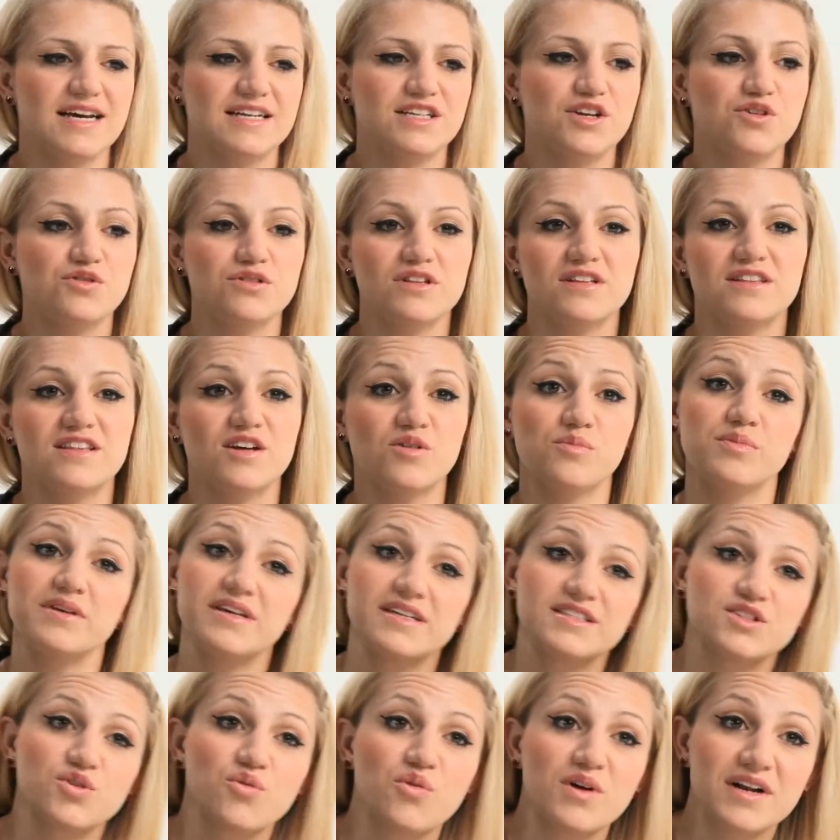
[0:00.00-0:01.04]
I know that there'll be a
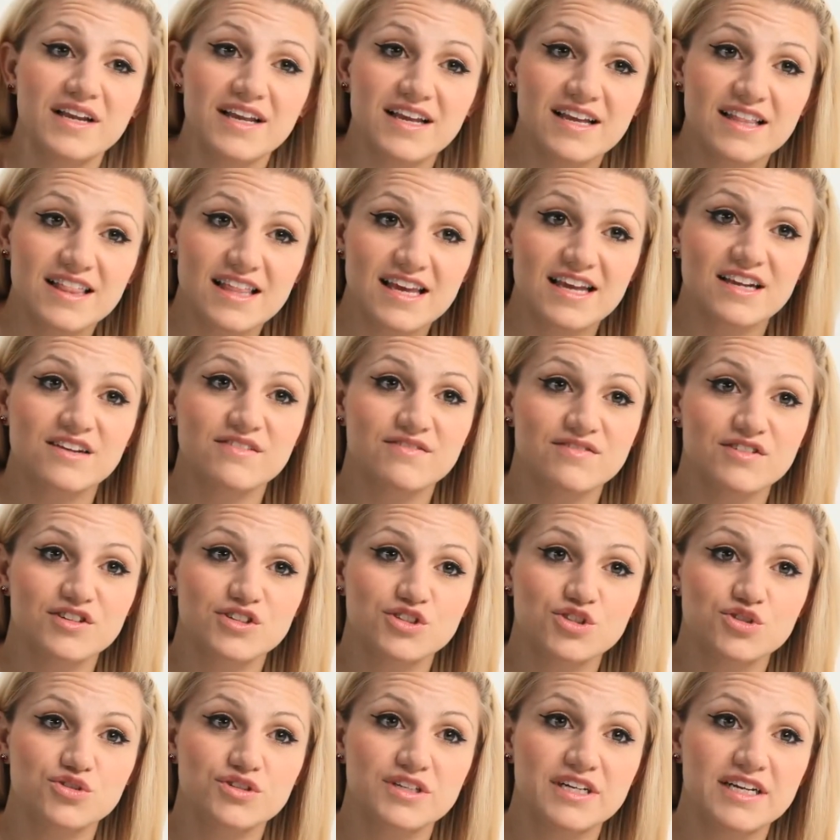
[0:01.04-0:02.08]
20th
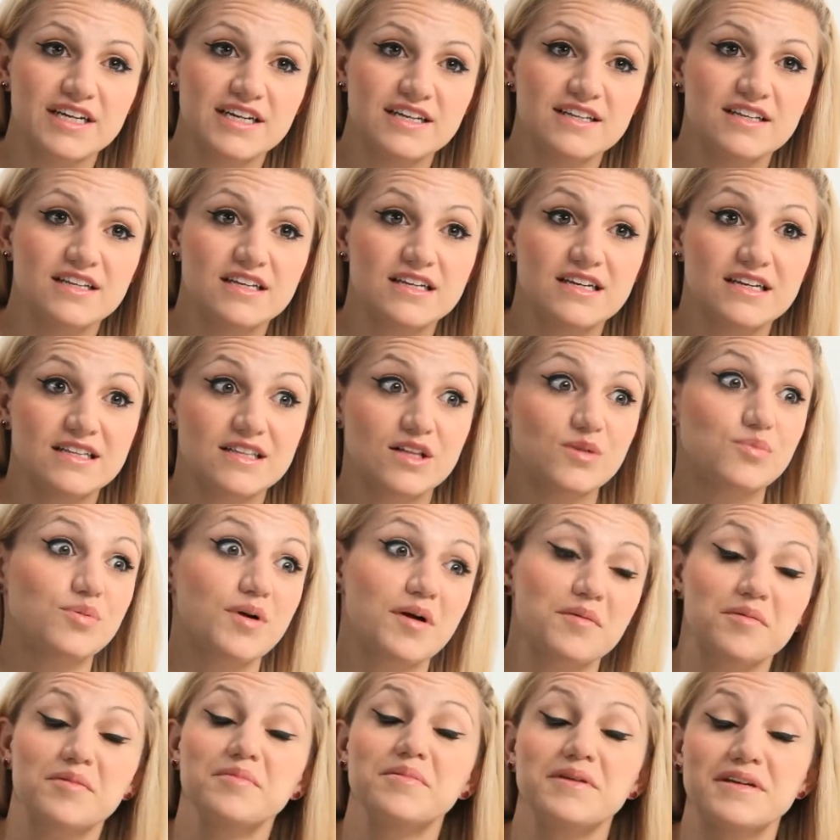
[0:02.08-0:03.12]
anniversary. There'll
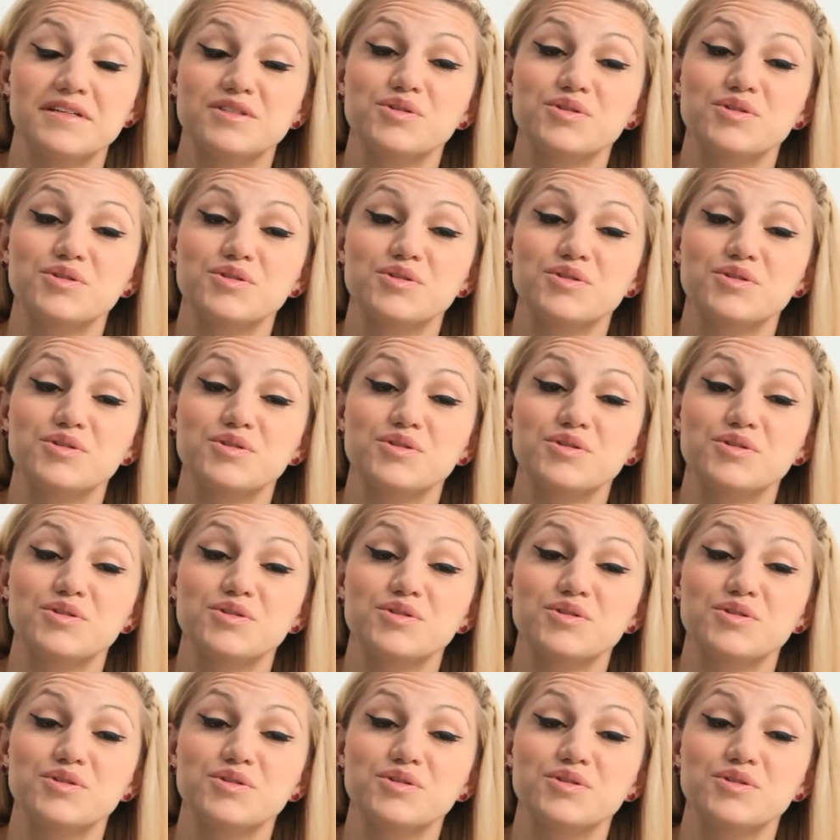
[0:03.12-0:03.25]
probably be a